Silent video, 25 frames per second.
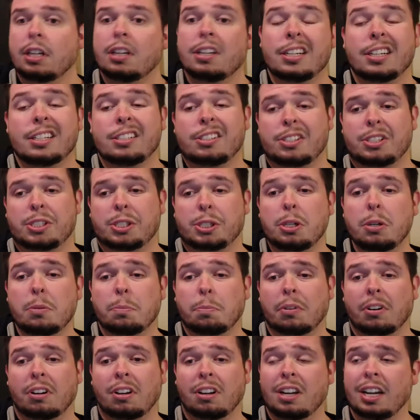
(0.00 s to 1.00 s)
It's
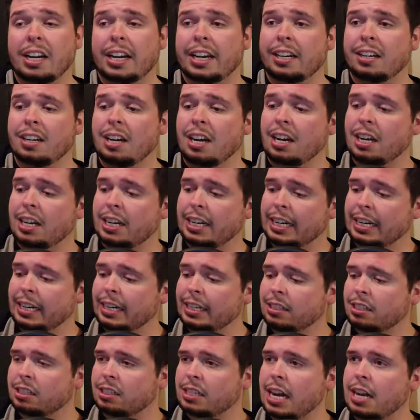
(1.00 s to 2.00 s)
super light. It is
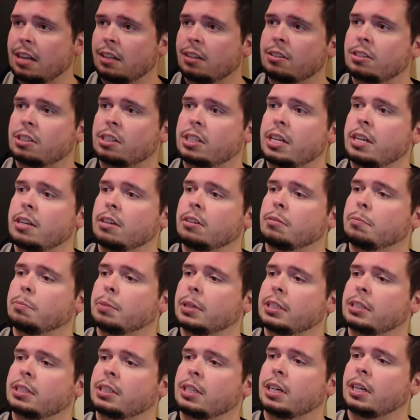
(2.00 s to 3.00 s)
stainless steel,
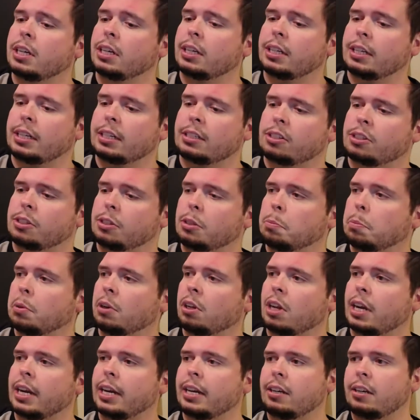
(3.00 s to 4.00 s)
but it's super light,